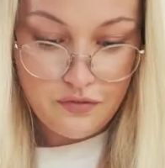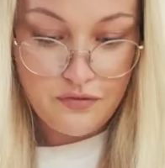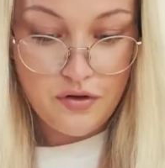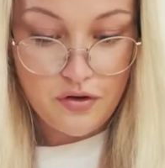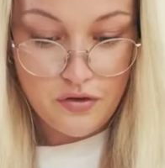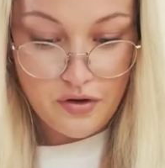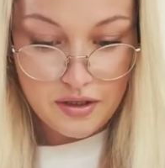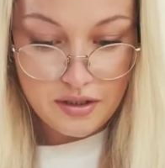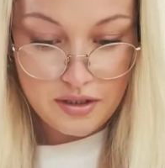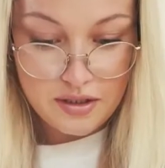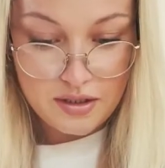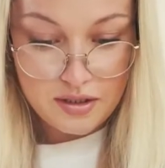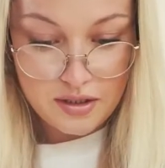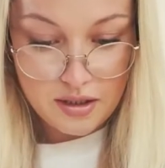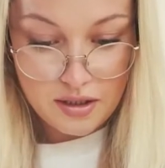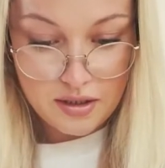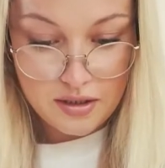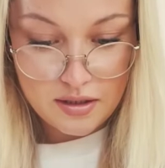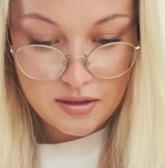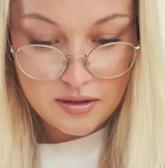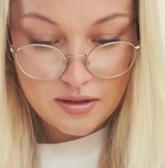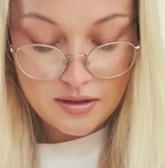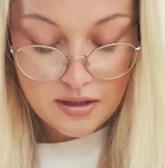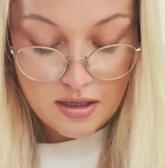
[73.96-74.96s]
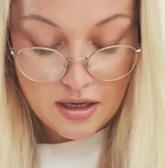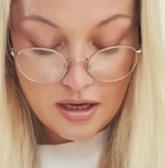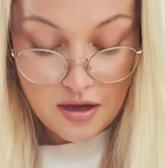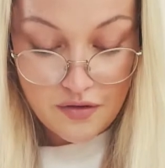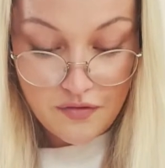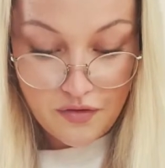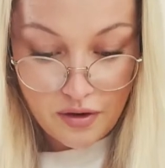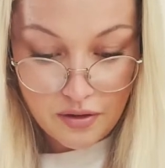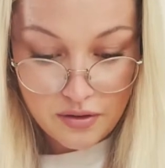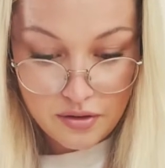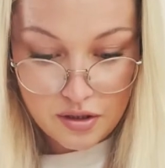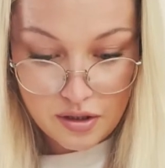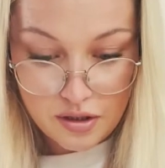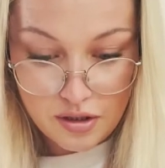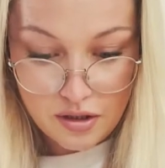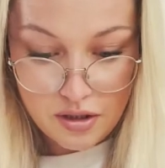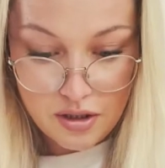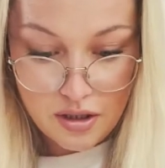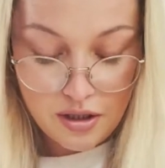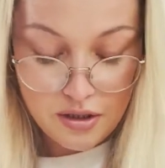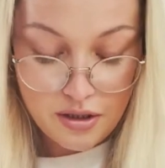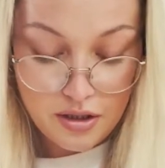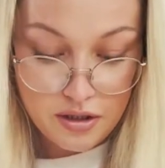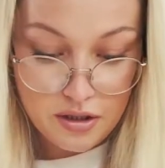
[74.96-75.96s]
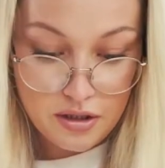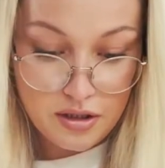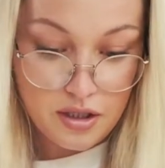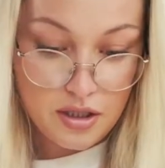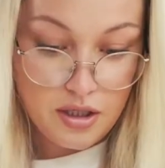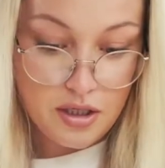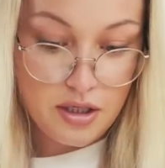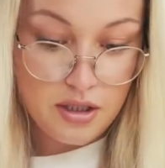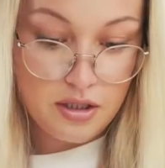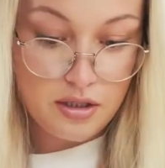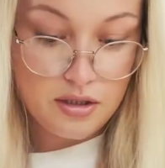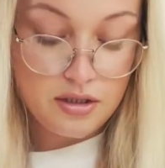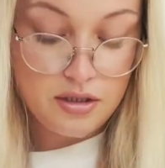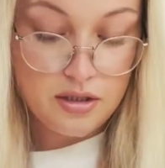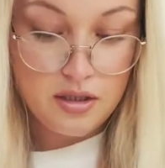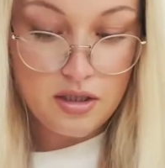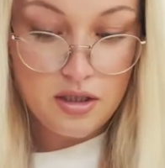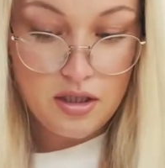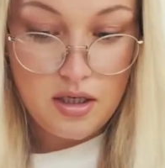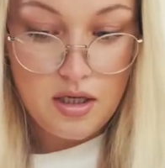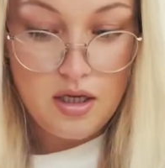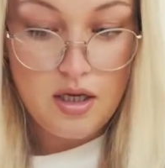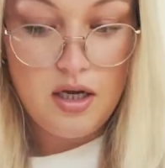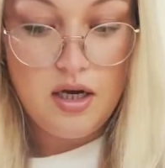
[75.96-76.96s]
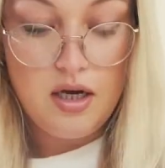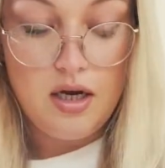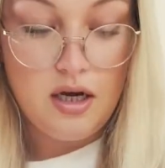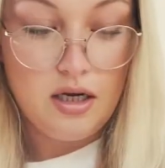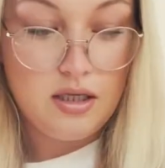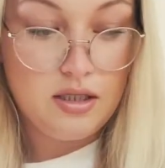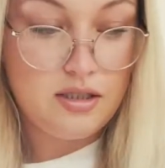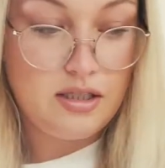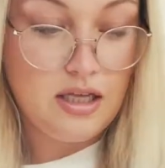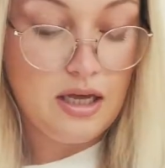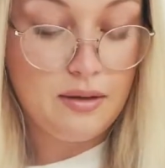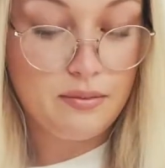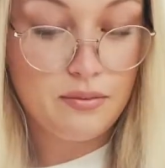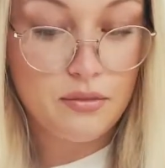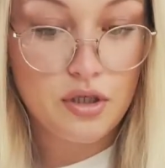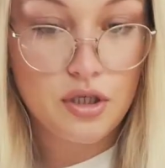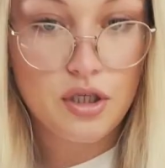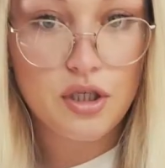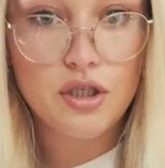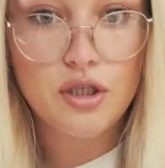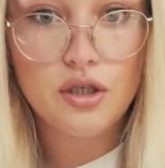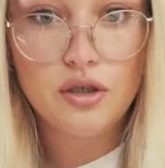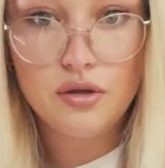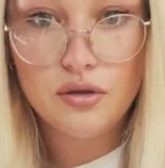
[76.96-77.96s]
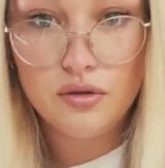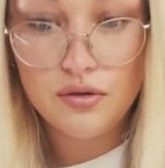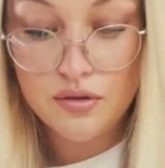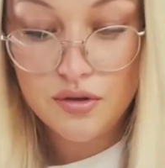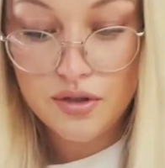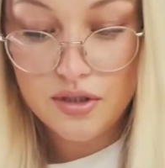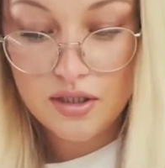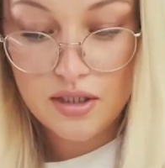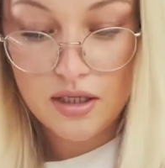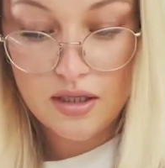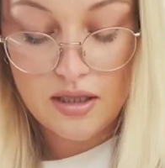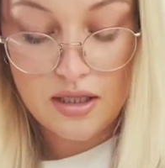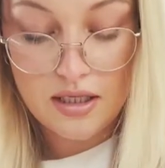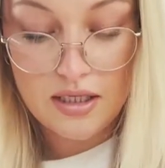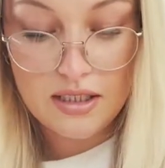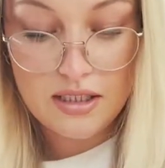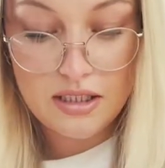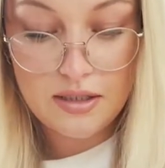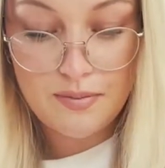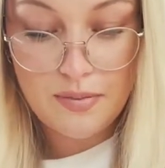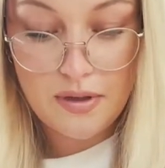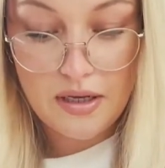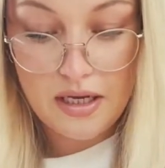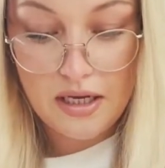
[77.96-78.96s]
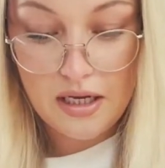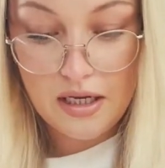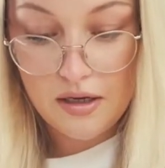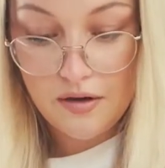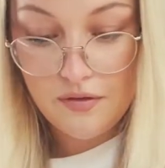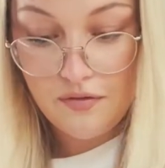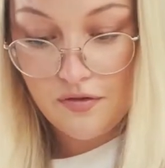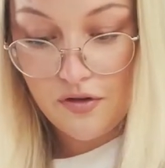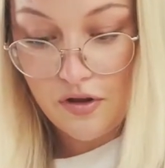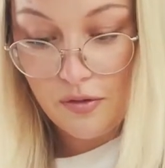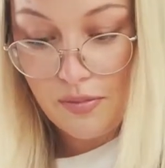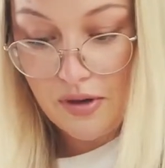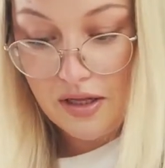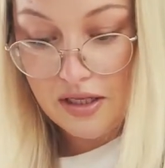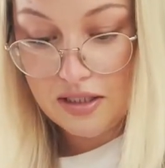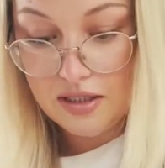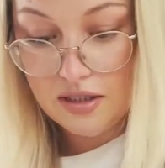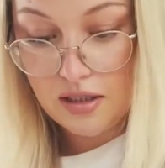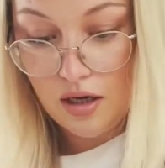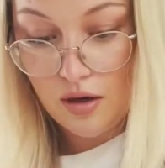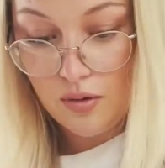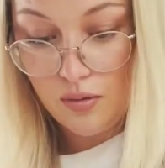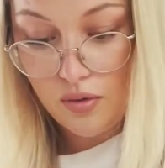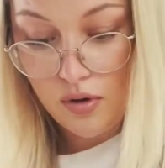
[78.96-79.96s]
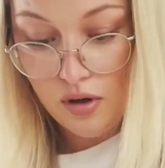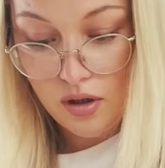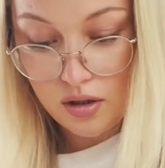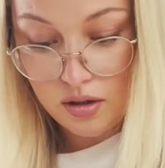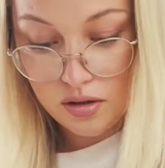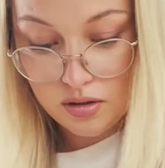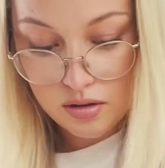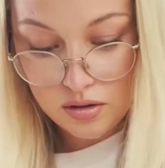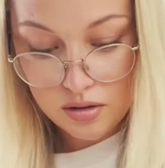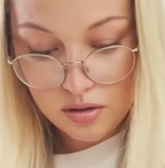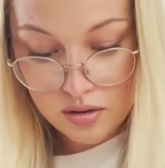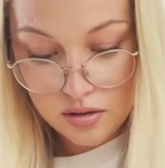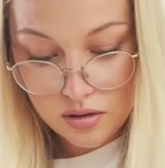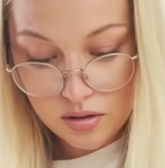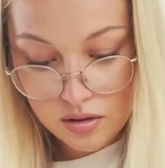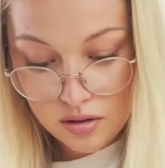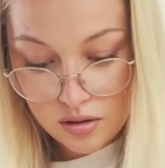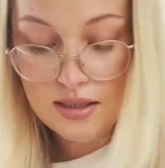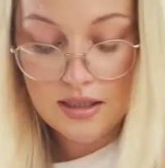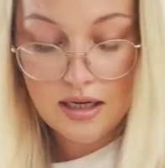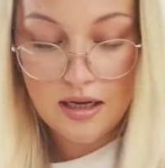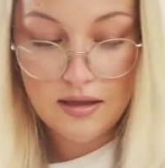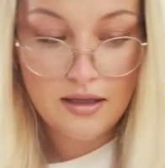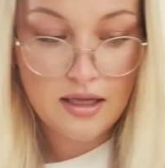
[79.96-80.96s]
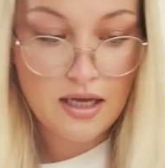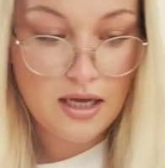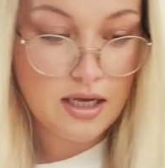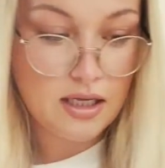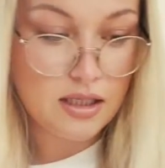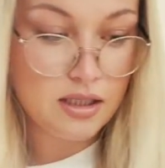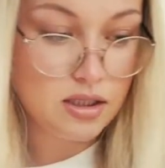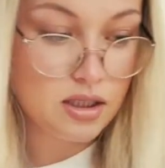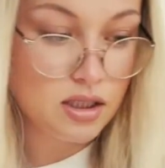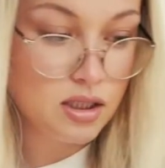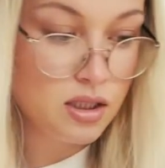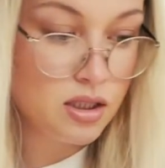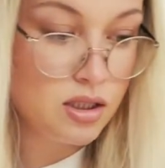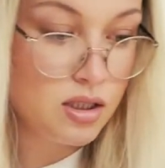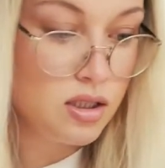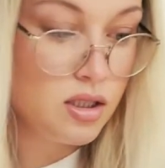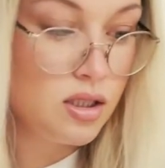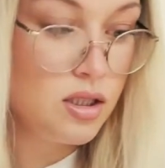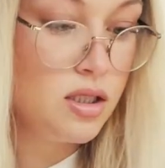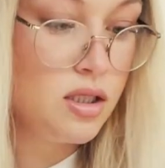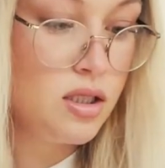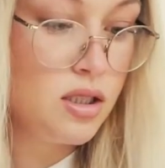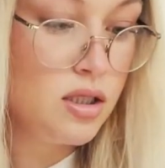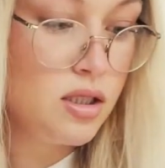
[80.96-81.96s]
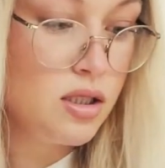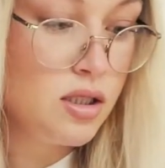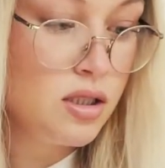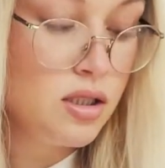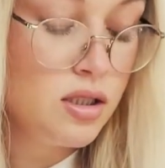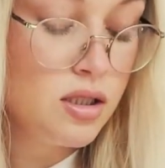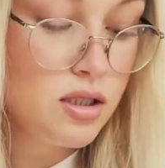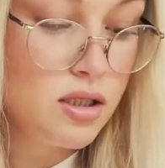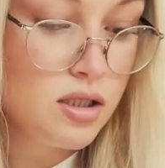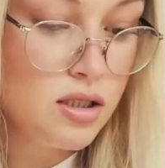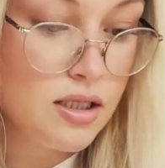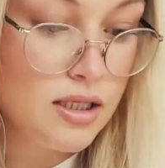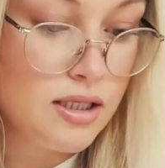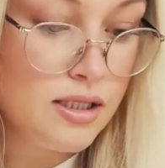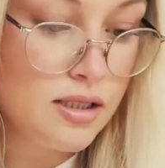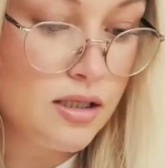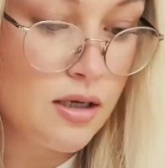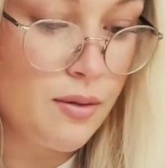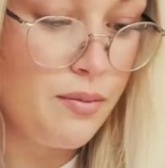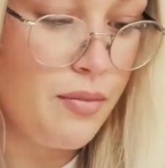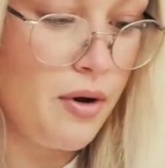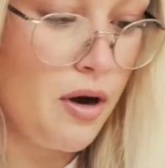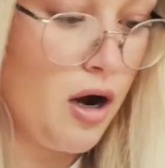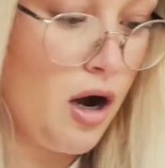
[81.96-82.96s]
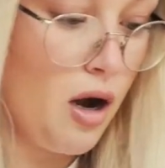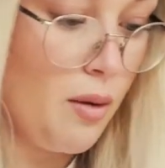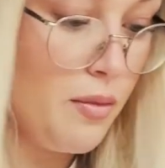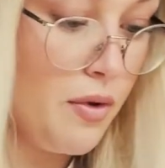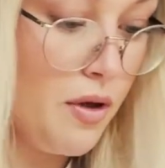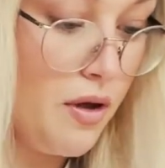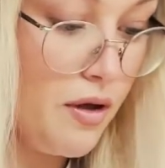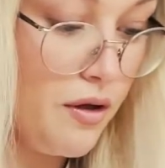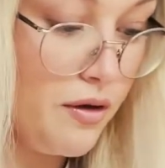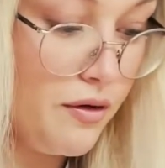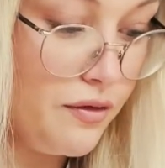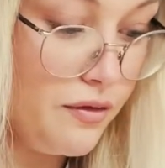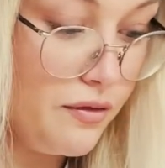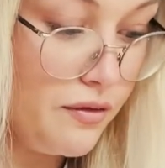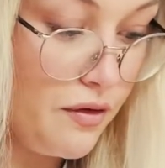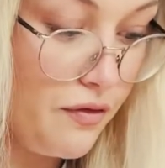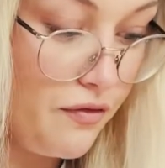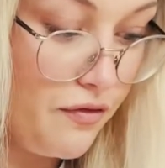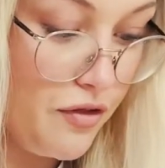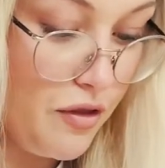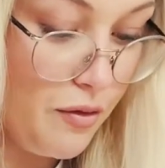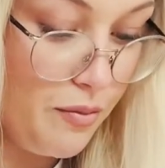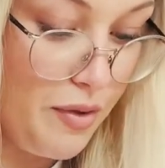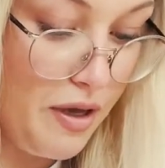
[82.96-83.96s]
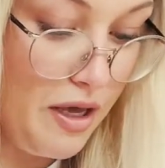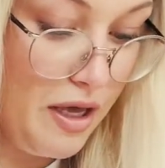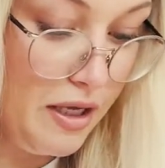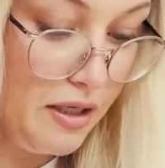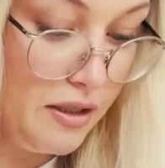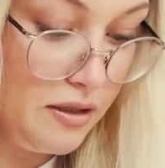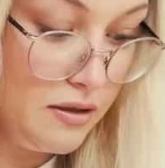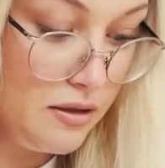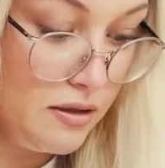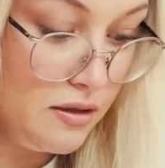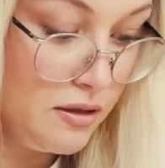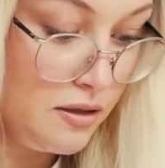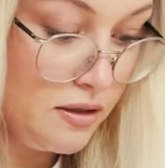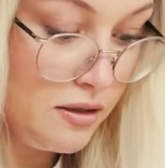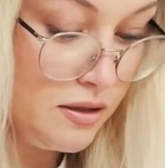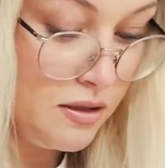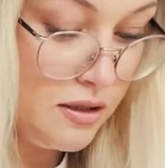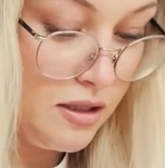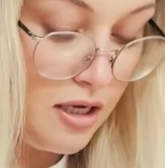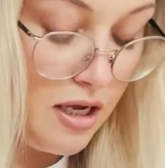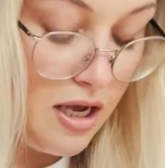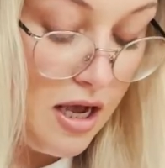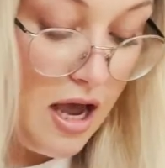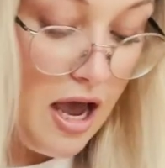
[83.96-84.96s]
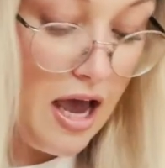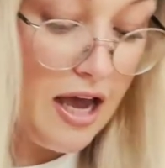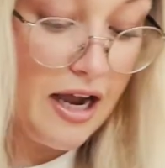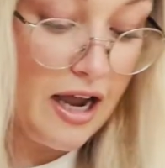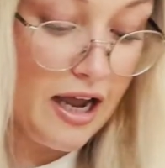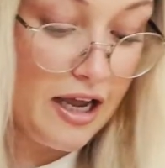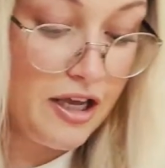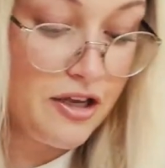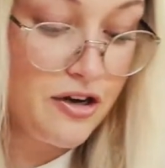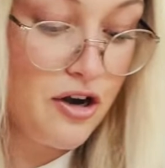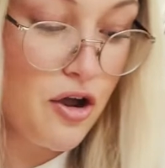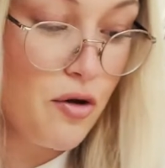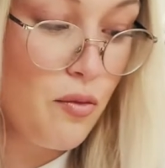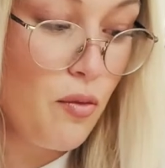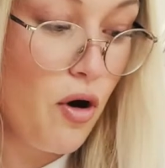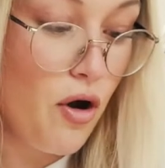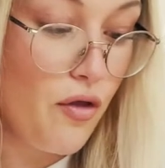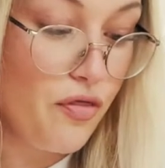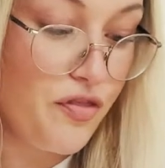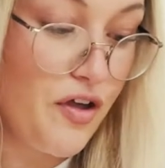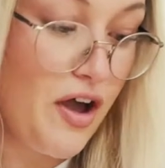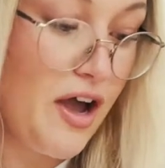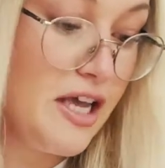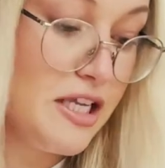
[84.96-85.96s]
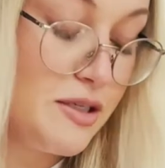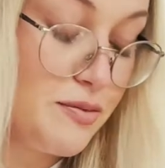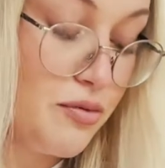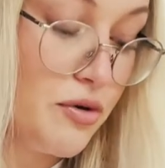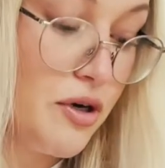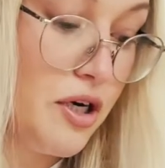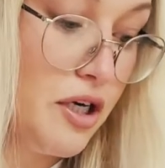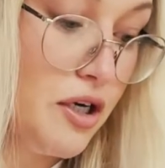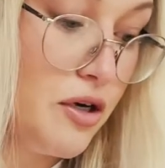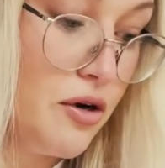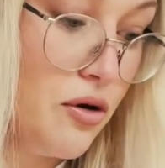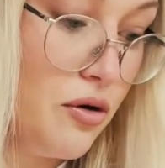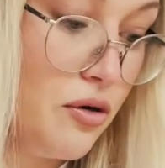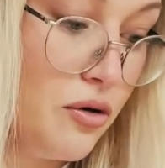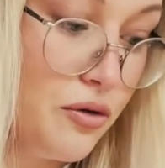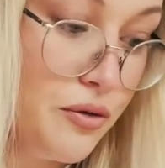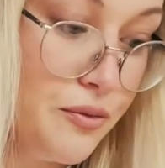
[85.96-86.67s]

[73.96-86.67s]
For instance, if I was going to cut an onion, and then I'm going to use this bit for the bits that I want, and then this compartment for the bin. Okay, you know what? That is pretty cool.